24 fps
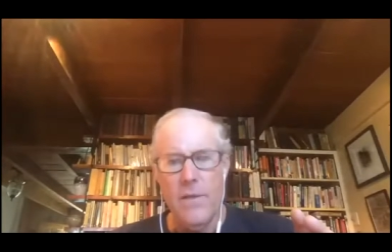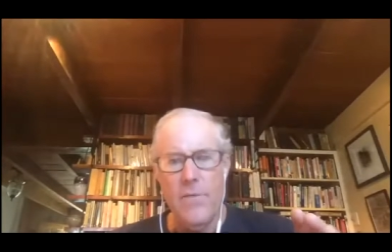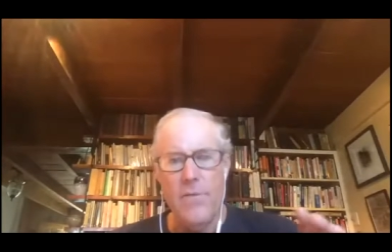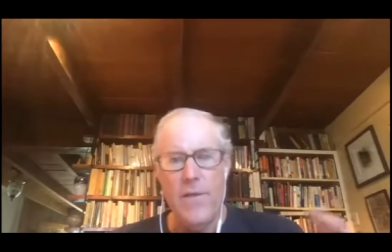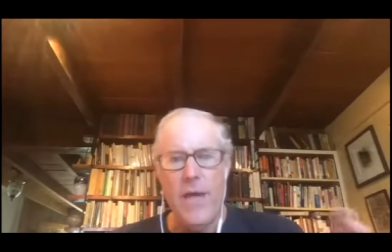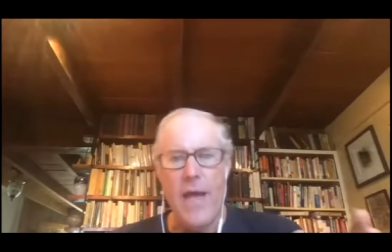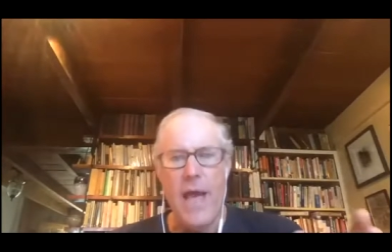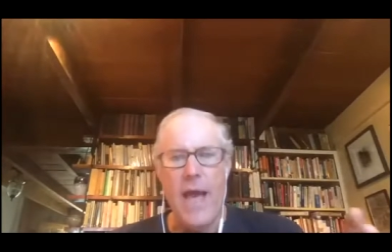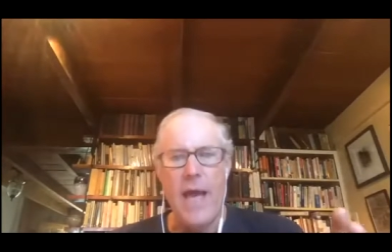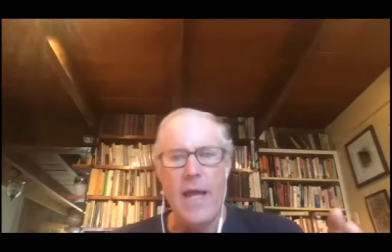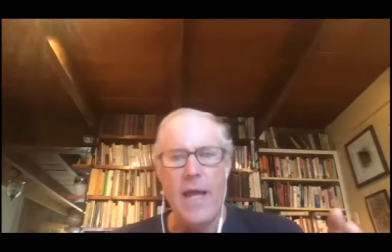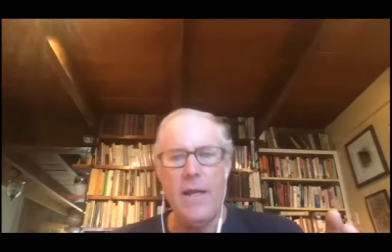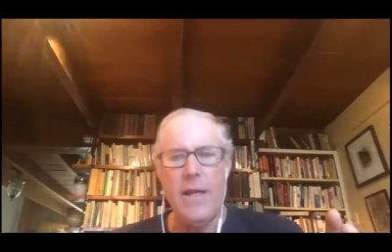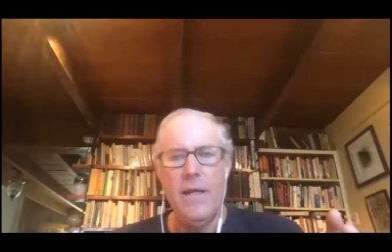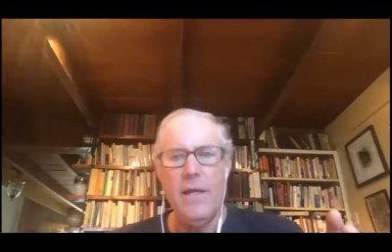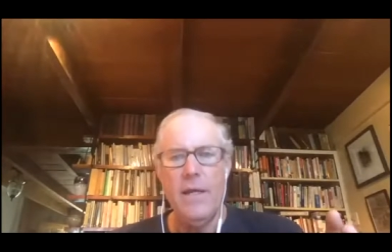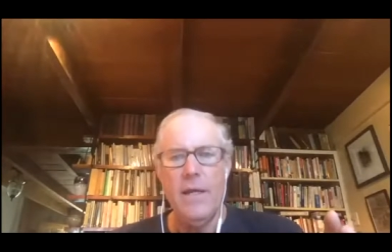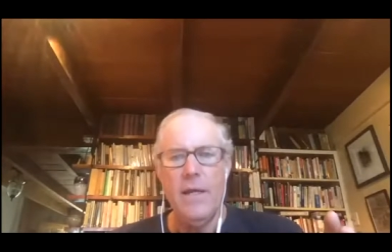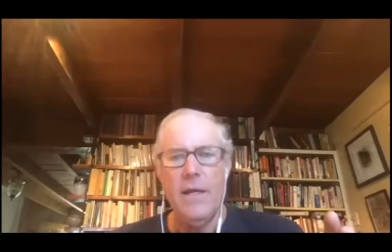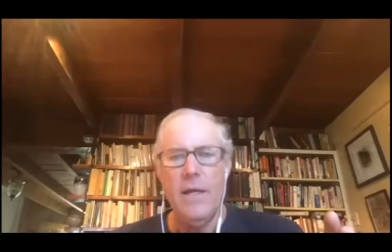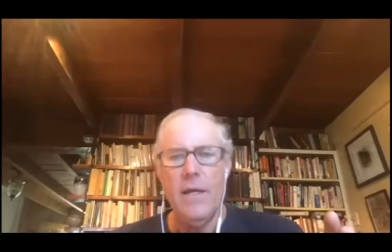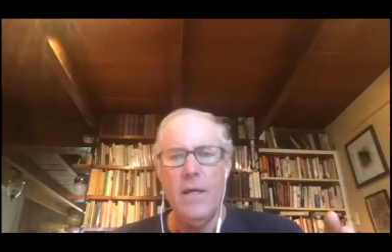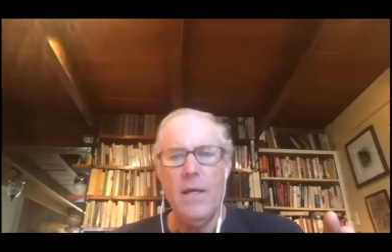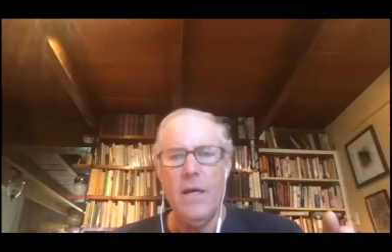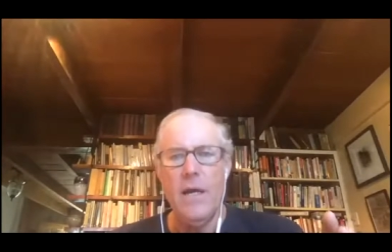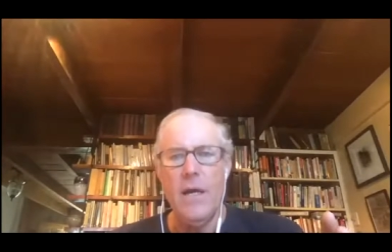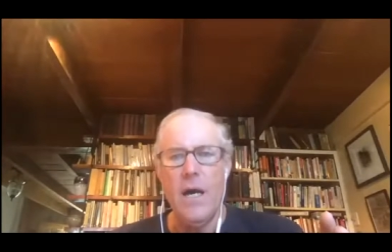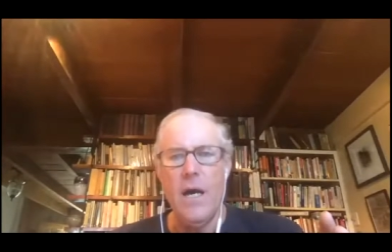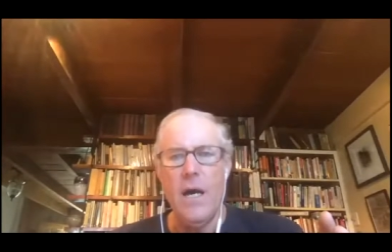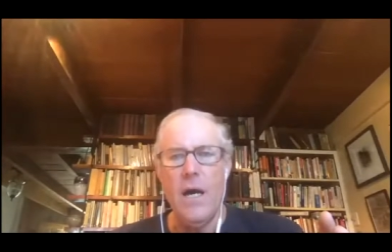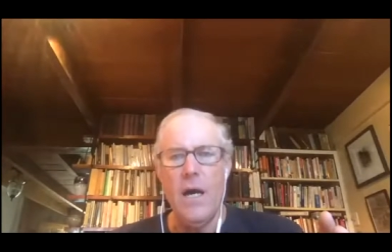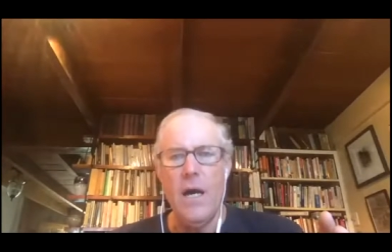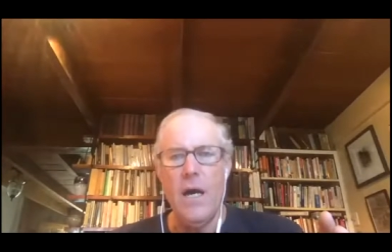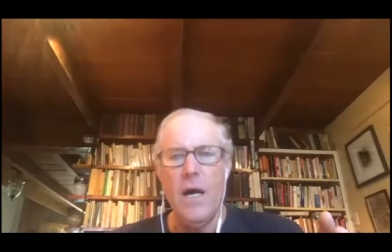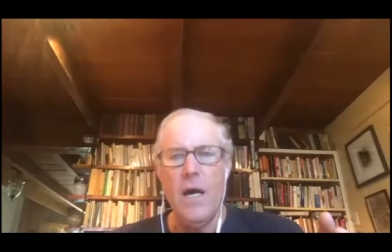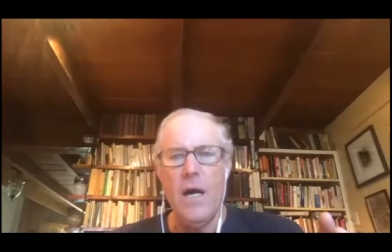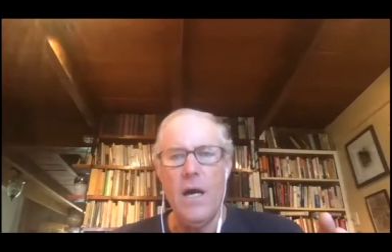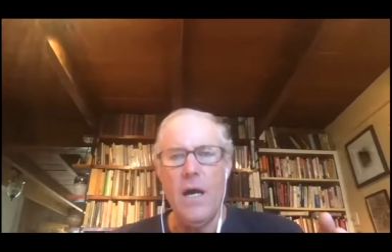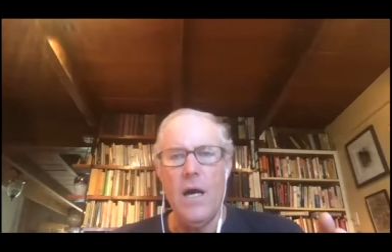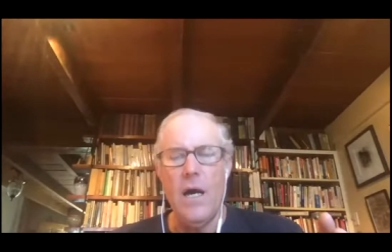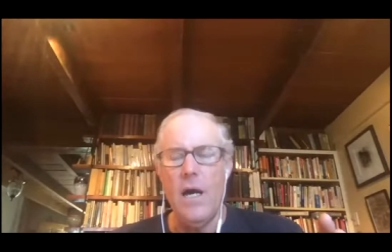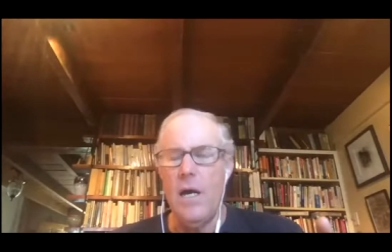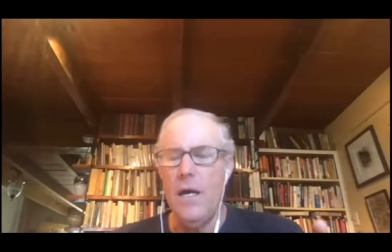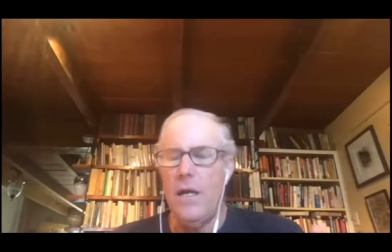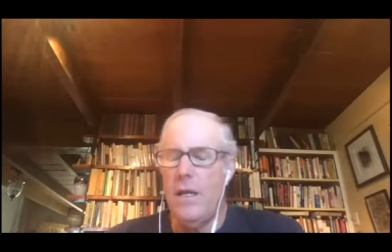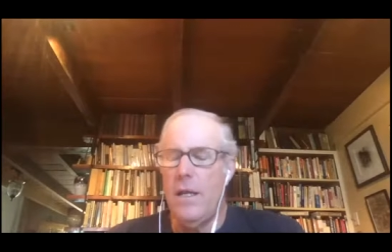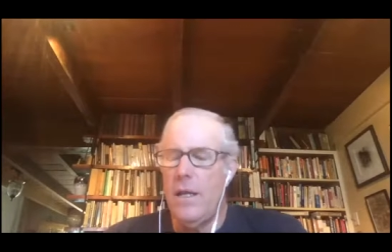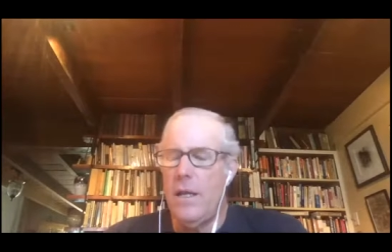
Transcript: that uh,